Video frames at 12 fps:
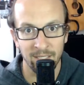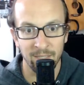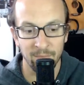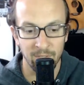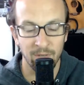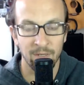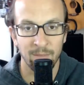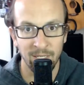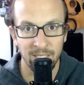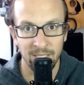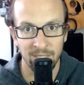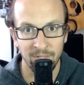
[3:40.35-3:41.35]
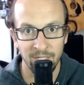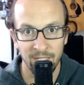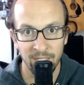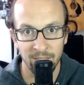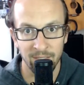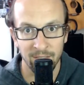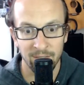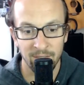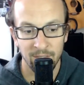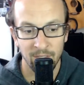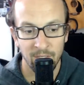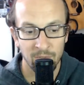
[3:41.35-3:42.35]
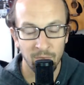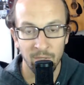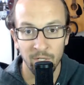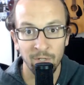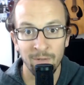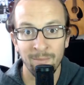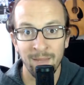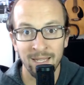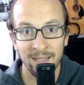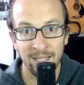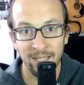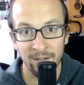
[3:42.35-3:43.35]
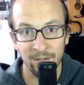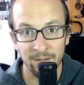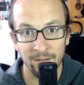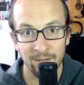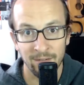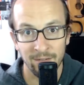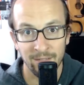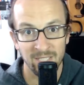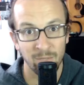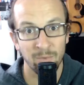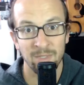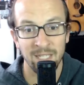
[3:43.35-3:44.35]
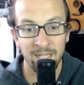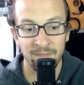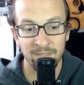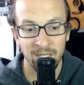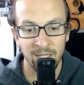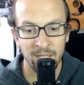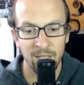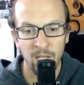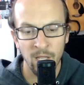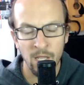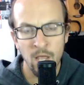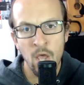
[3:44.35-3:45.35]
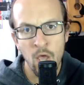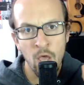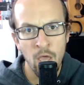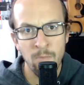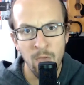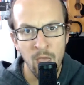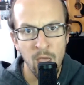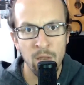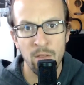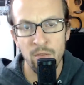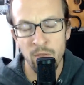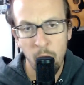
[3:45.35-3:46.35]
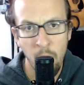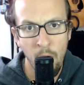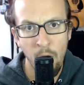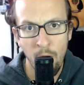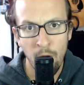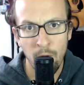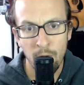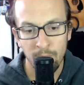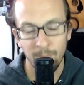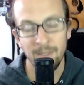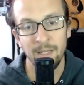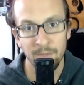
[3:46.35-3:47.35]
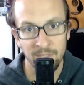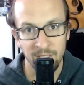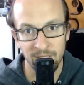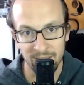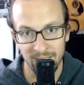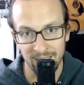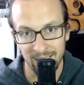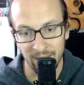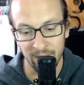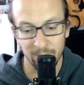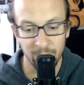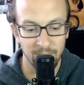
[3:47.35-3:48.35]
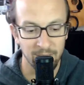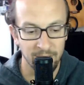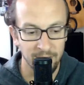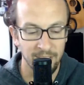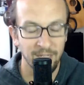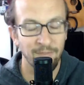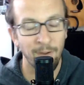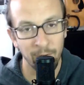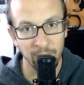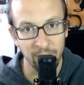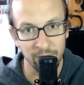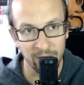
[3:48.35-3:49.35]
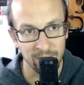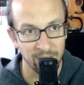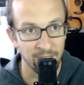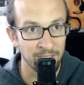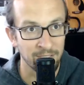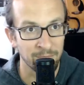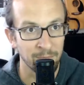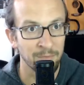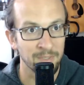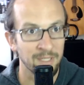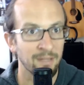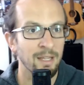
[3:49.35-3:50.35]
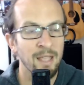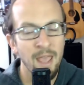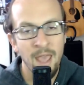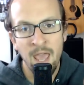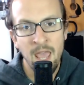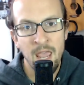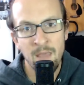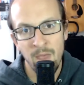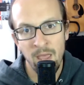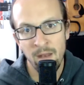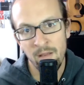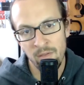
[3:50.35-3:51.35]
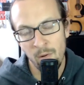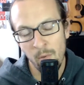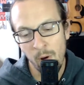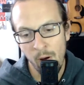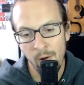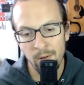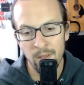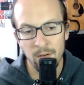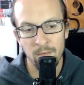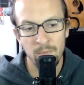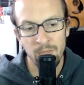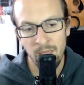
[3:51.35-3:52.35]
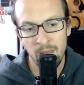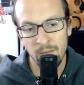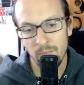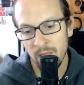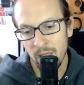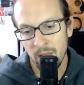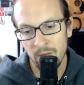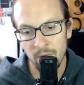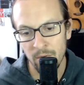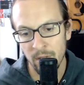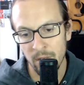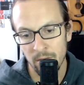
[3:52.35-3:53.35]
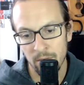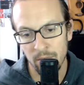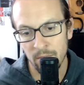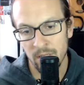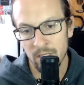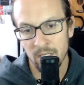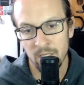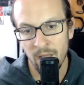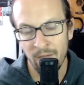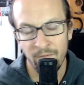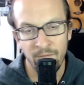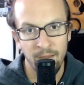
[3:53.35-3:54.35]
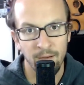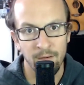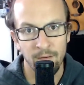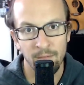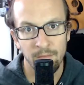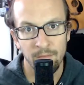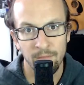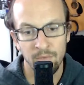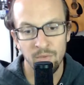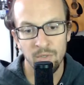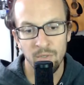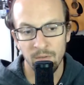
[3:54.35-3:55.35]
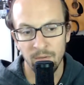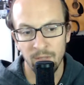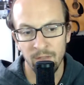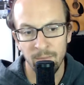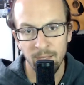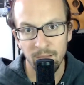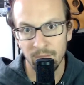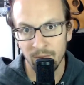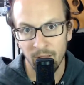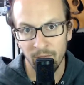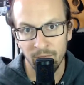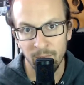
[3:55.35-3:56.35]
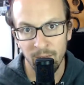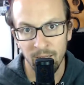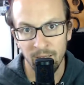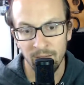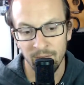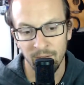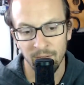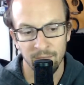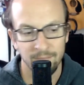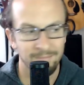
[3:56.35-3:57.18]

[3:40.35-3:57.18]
It was hard to make a living in Italy. So they couldn't make it there. So instead of saying, hey man, it's so hard, when they were saying this in Italian, but this is, if I were going to translate it, this is what it would sound like. Hey man, it's so hard here. We can't do it. It's not fair. You should give me stuff to make it easier.